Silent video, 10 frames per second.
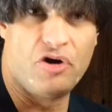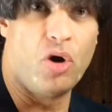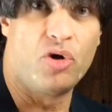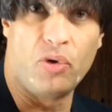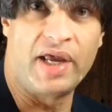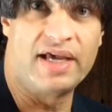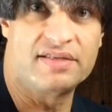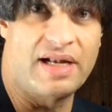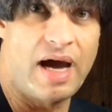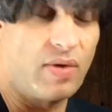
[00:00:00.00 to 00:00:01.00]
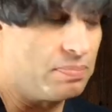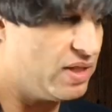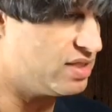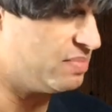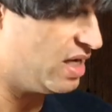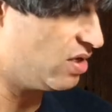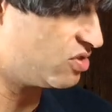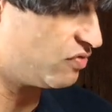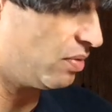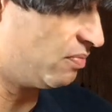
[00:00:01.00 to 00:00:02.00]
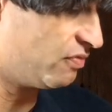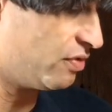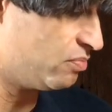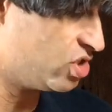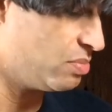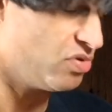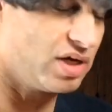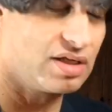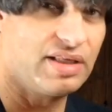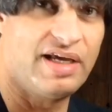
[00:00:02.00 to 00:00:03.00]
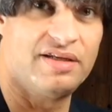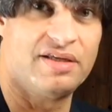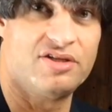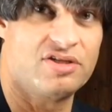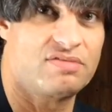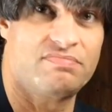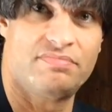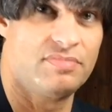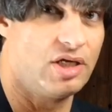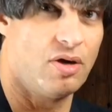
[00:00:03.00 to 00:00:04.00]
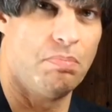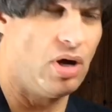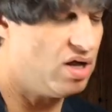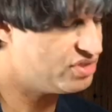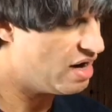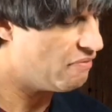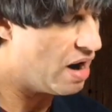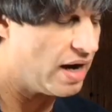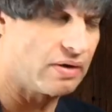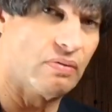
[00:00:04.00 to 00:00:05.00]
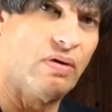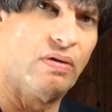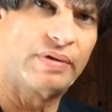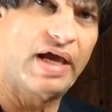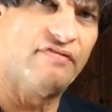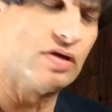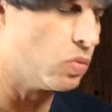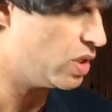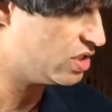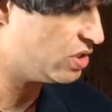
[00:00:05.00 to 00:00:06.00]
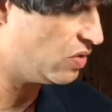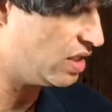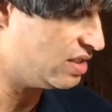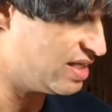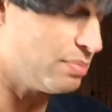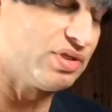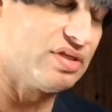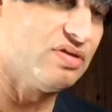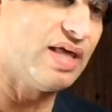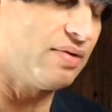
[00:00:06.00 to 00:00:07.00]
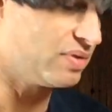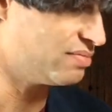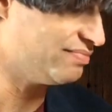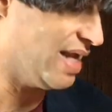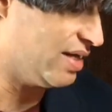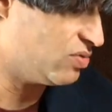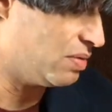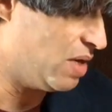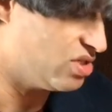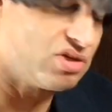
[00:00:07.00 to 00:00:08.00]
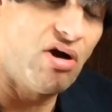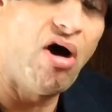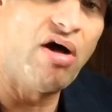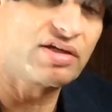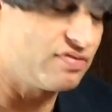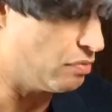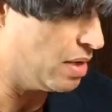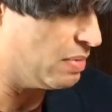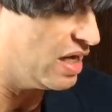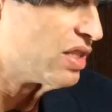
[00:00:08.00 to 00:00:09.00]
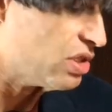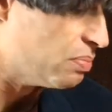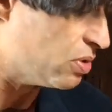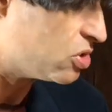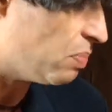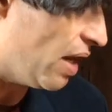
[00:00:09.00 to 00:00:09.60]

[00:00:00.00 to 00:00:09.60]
you know who he is and how he plays, I mean, he goes from shimmering clean to just, you know, balls out rock and roll kind of in one tune, and he's able to do that with not doing much at all except for maybe hitting the boost